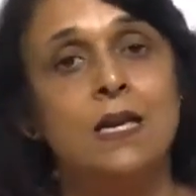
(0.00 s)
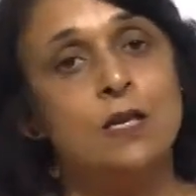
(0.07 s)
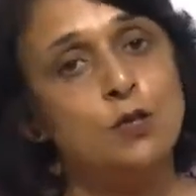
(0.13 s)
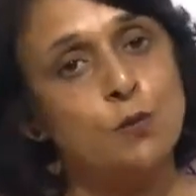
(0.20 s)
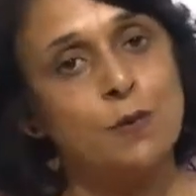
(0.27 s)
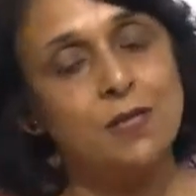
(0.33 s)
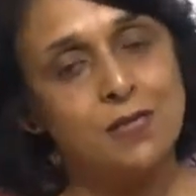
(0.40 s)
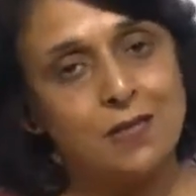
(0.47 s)

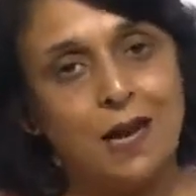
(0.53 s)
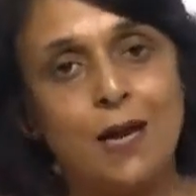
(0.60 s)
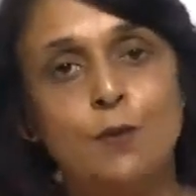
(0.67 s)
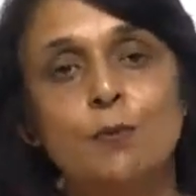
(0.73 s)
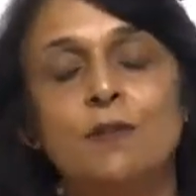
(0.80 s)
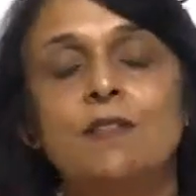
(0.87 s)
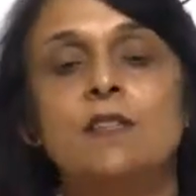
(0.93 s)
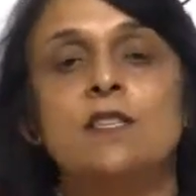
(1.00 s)
So we'll start
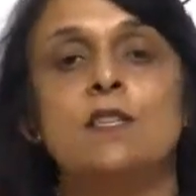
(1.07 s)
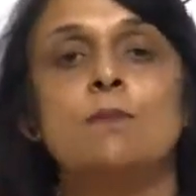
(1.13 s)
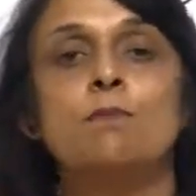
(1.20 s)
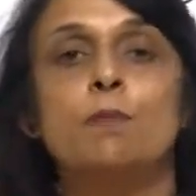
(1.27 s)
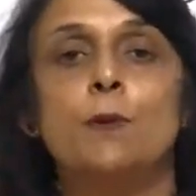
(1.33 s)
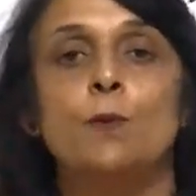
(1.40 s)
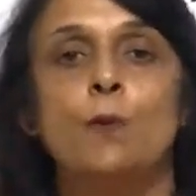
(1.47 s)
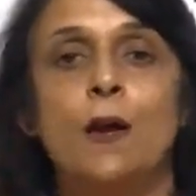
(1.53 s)
with the
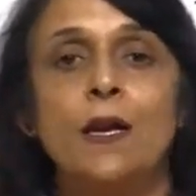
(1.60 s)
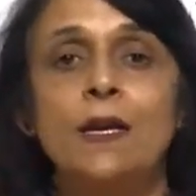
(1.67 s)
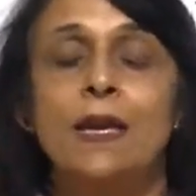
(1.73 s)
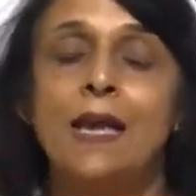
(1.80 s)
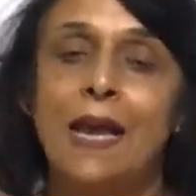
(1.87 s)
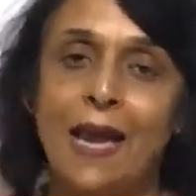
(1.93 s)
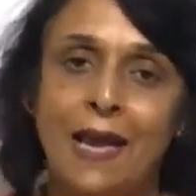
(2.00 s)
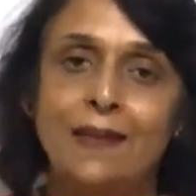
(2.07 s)
simple one,
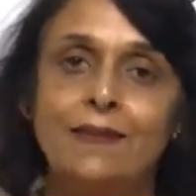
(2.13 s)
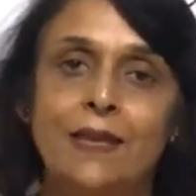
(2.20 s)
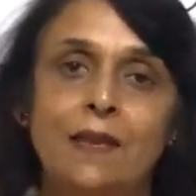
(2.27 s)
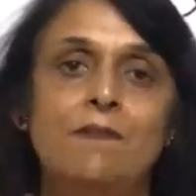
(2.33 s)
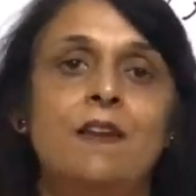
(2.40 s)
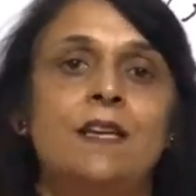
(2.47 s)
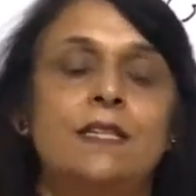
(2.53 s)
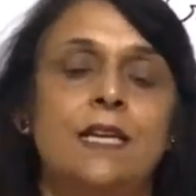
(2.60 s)
and
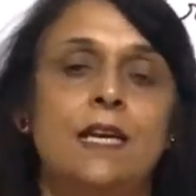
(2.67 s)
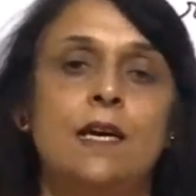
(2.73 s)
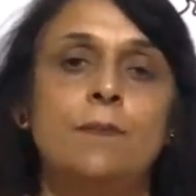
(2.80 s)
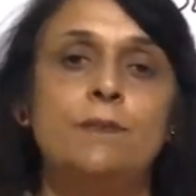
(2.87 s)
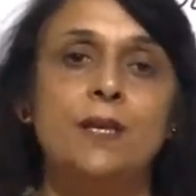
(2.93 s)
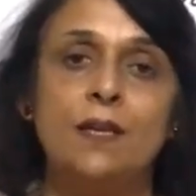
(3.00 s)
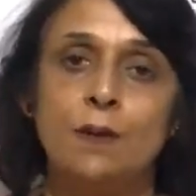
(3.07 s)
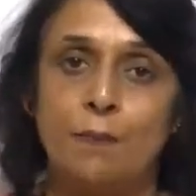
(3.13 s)
then we'll take
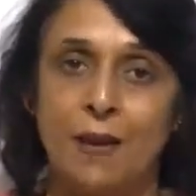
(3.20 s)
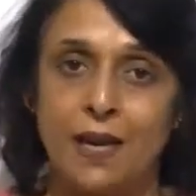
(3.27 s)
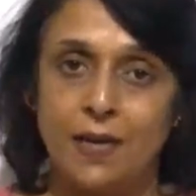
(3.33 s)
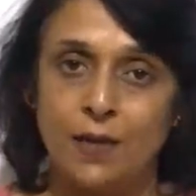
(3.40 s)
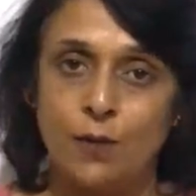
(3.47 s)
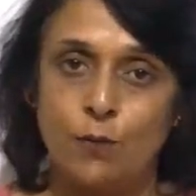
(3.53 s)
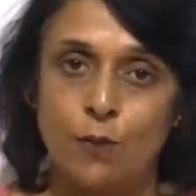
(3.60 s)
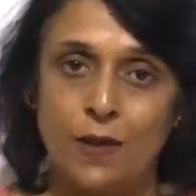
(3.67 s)
up the
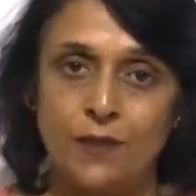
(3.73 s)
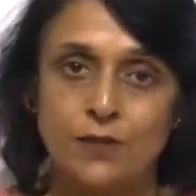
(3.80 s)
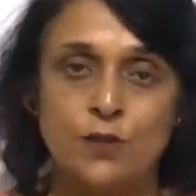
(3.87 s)
remaining one.